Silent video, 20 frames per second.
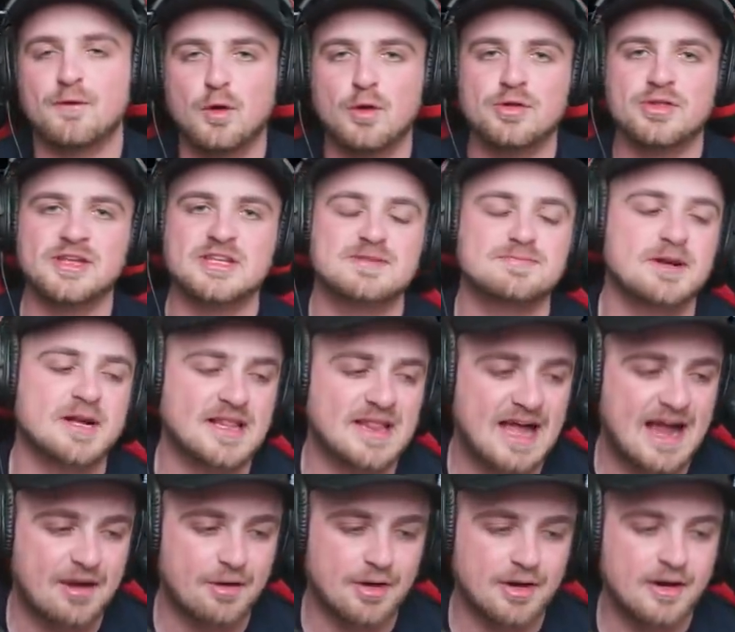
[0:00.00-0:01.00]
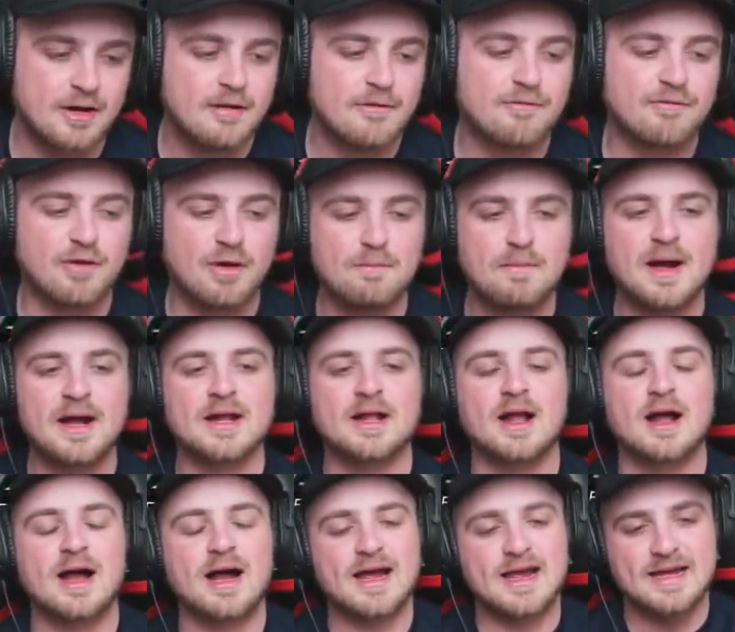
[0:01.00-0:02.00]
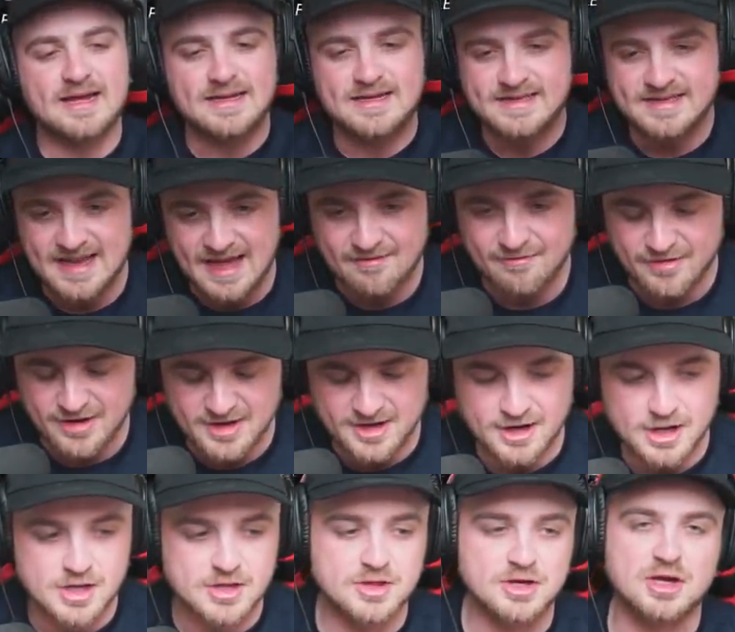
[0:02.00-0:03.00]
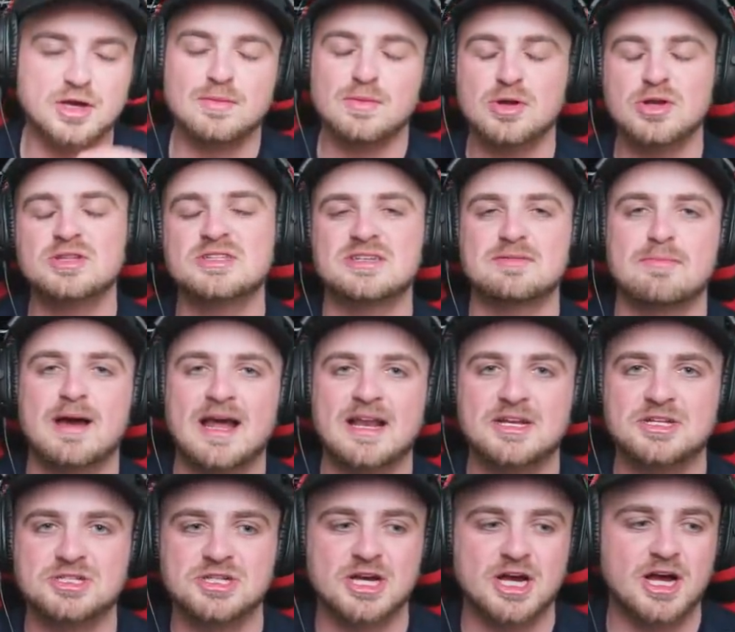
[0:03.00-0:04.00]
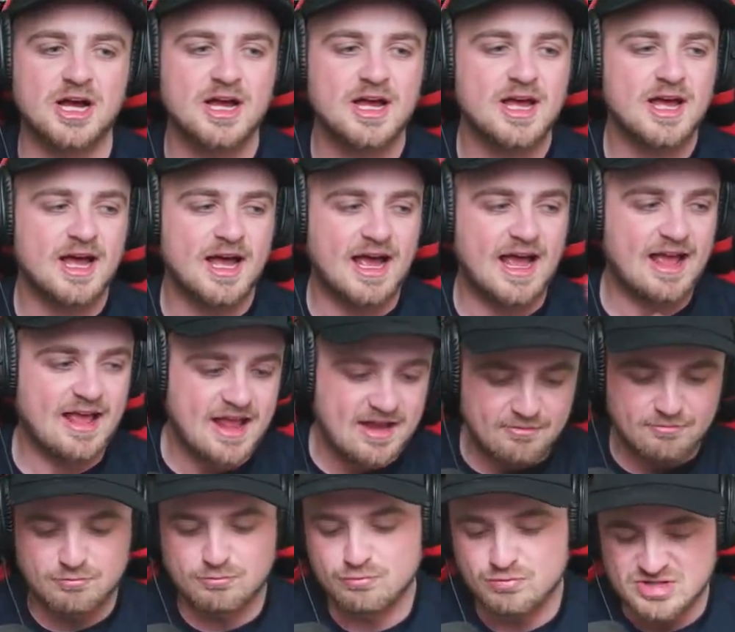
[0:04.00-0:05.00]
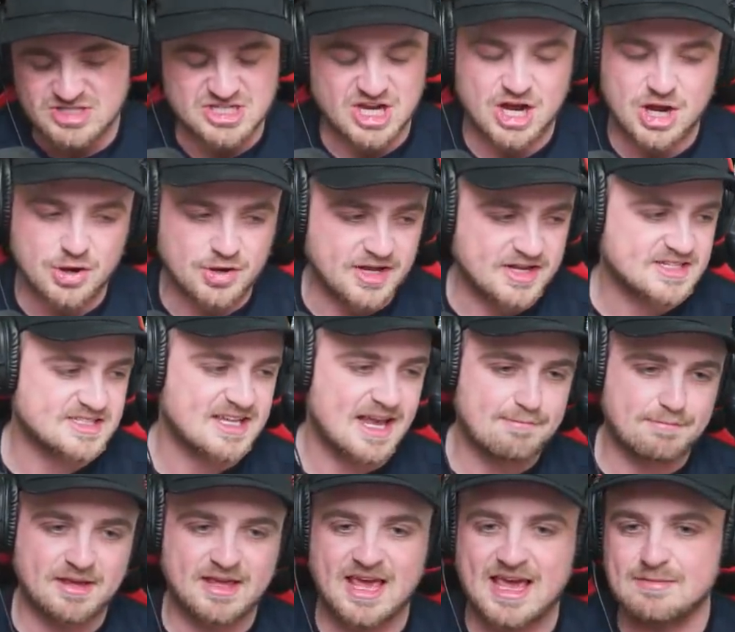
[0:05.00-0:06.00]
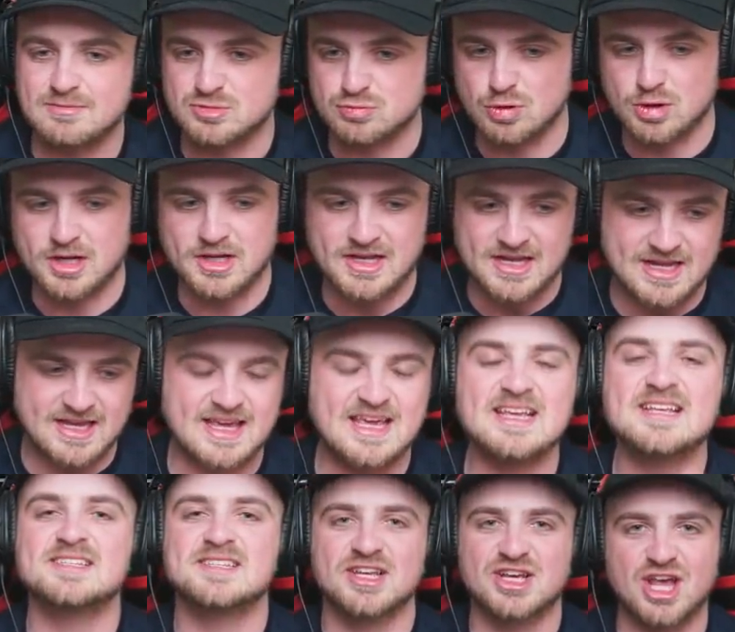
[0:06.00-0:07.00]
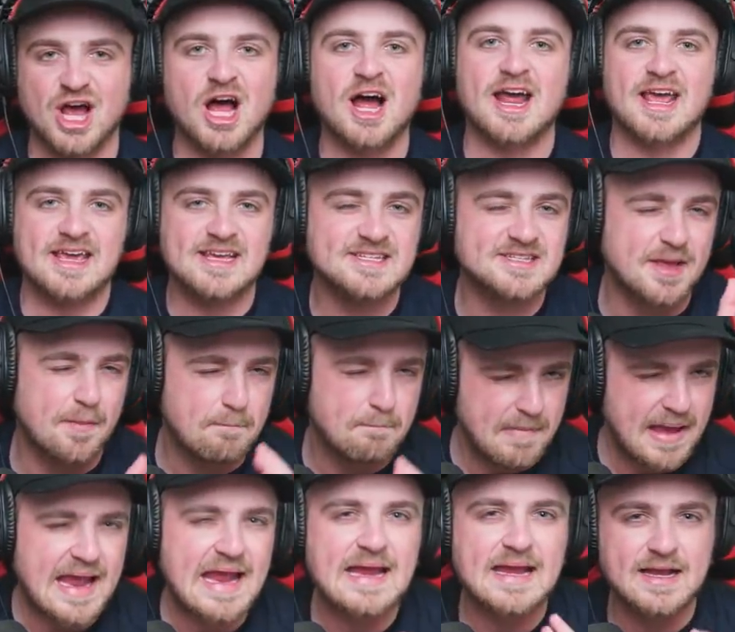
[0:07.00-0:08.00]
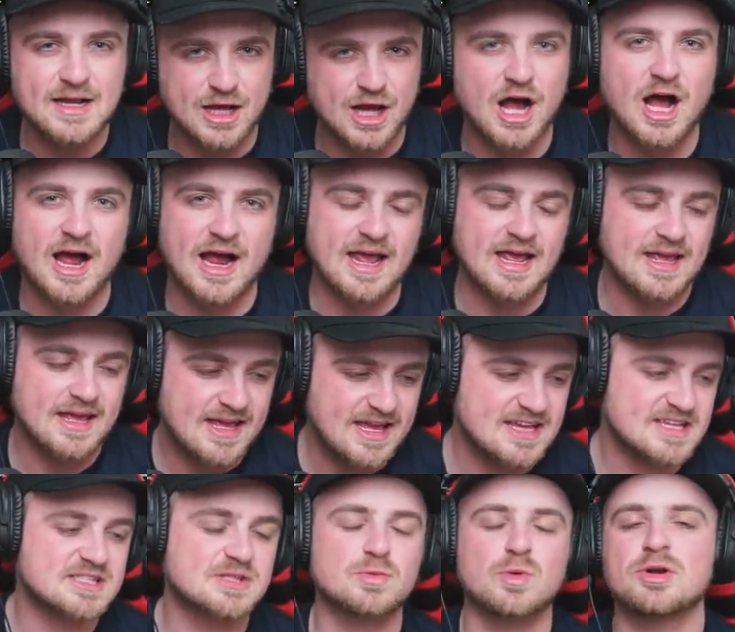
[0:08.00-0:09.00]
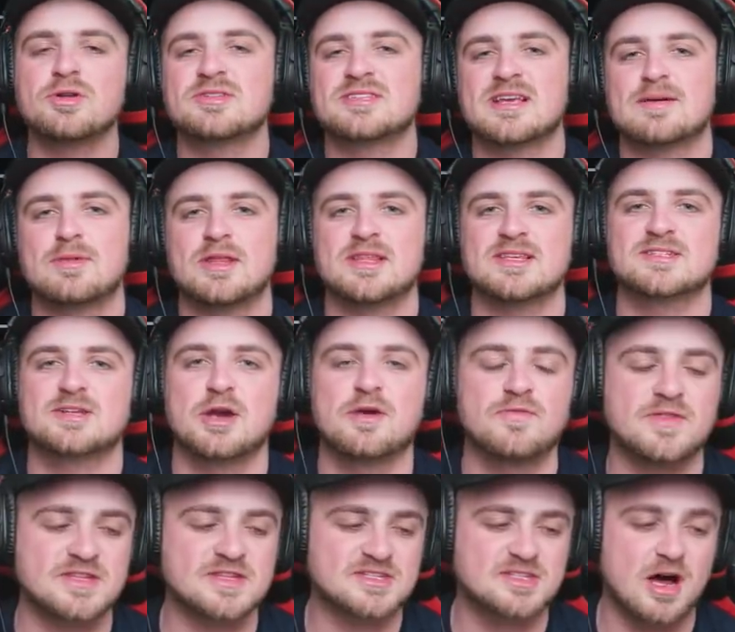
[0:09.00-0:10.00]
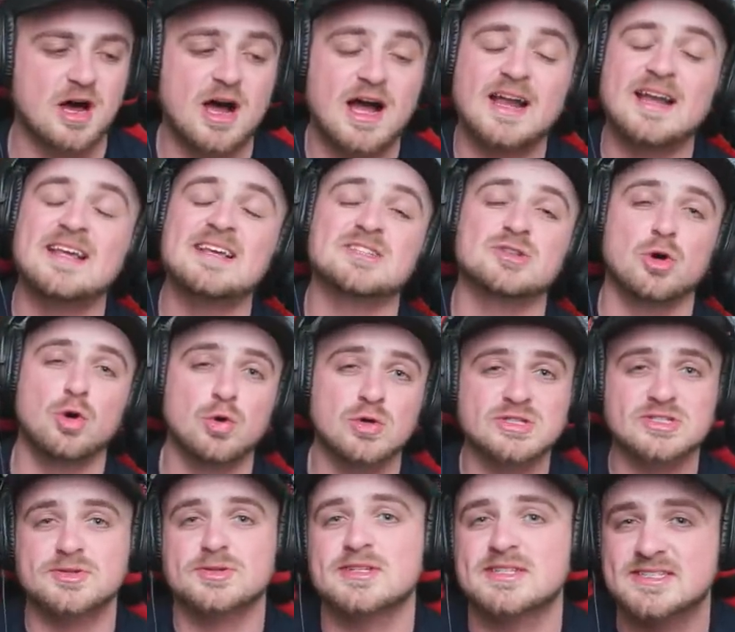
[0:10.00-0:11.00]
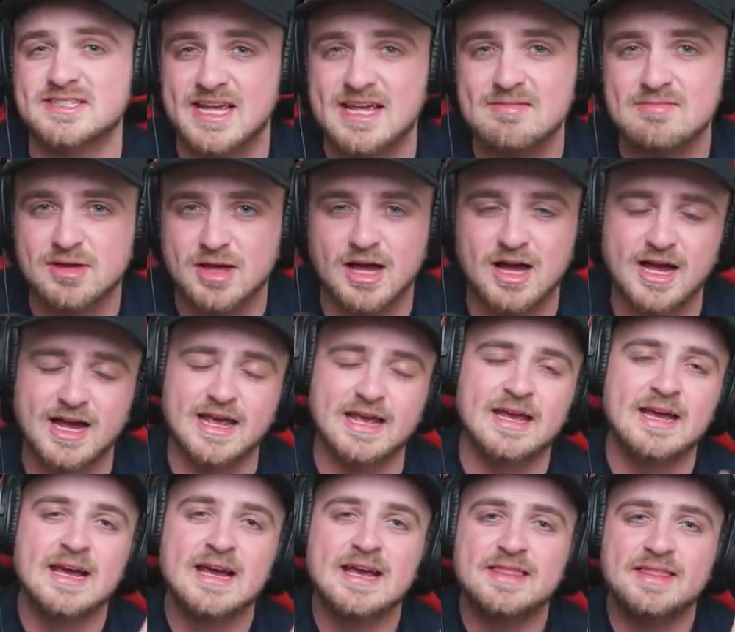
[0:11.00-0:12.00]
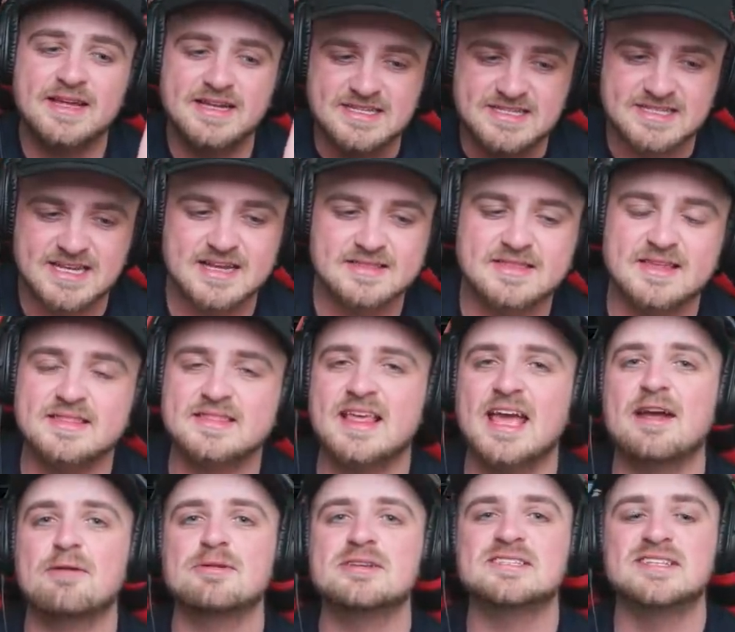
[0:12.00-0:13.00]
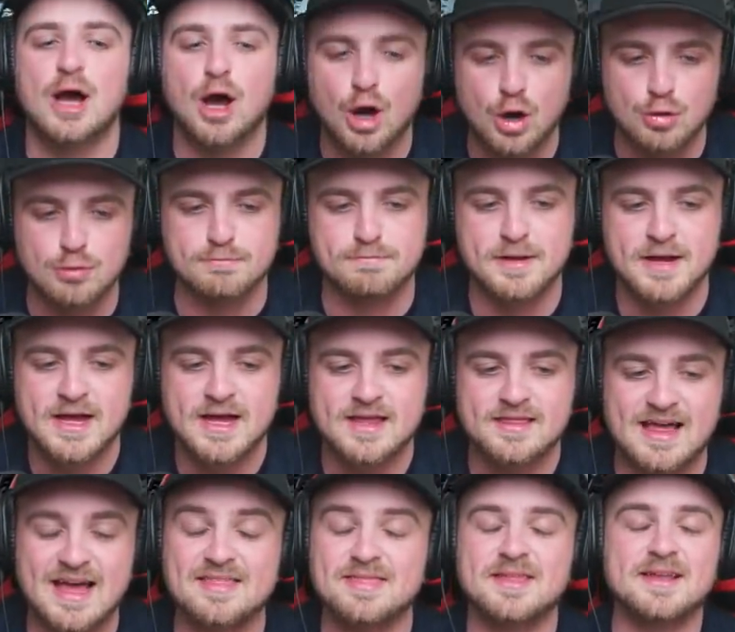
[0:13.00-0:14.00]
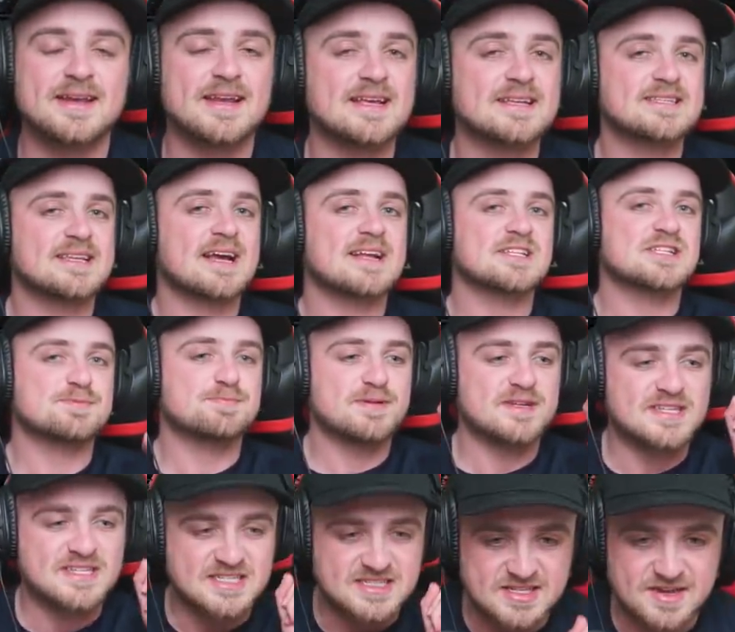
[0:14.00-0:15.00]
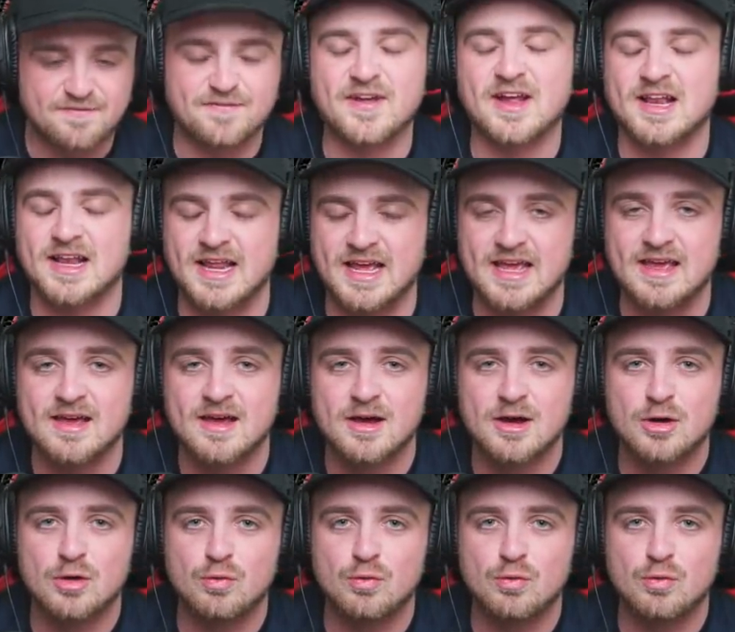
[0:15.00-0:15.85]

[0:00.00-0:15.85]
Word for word: for this McLaren from my guy, Devin, the community manager in Psyonix, Epic Games, Rocket League. He's the guy. He's the main guy. He's the one who sent me this code for this car, and he's also the same guy that said that there is hope that the Nissan specifically